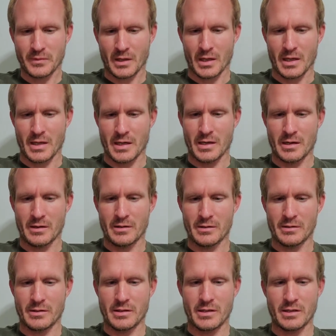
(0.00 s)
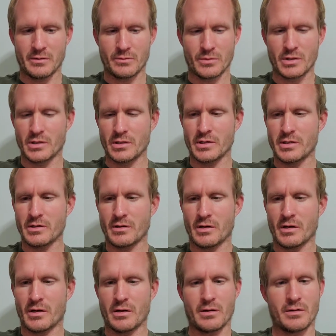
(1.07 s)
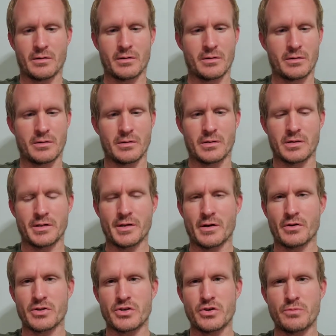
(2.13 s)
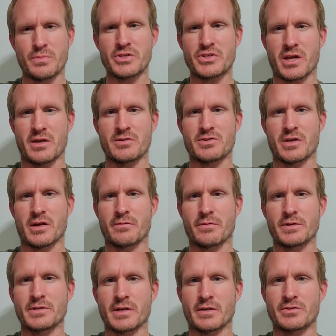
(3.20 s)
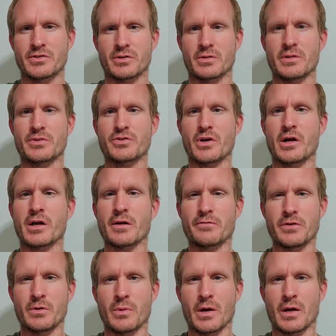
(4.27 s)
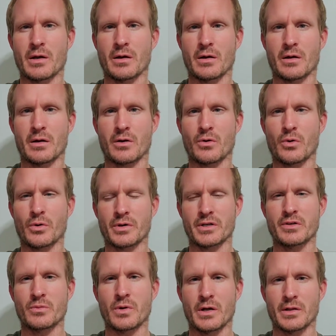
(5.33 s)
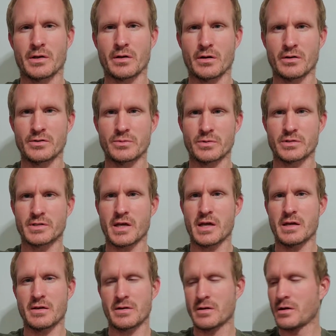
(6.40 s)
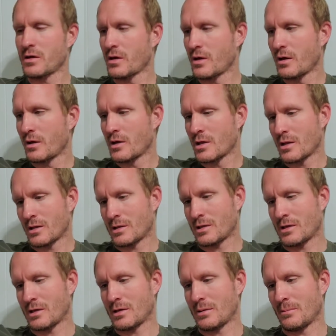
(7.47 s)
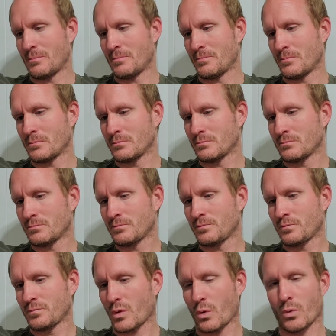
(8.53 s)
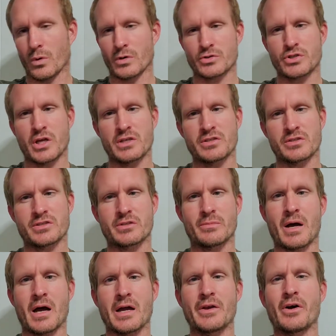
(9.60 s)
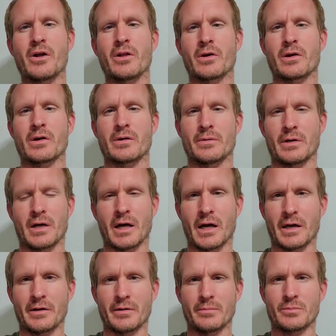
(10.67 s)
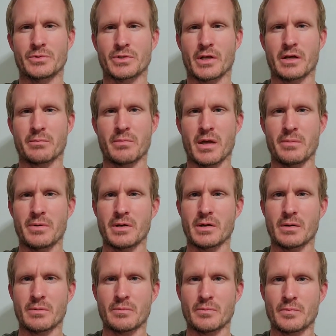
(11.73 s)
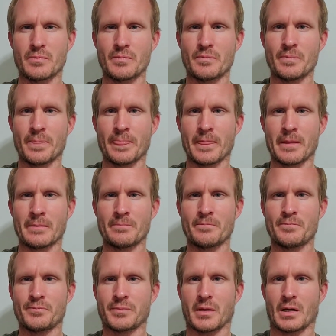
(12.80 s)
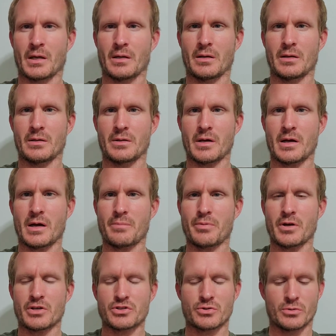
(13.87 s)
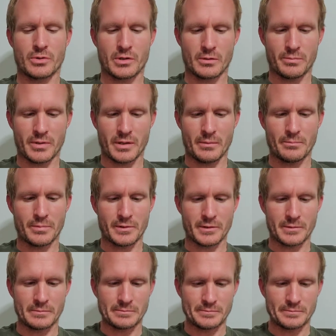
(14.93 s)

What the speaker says: and it really, you know, you'd be changing every sensor in the truck if you went according to what the codes were saying, or changing some high dollar items like maybe the high pressure oil pump, or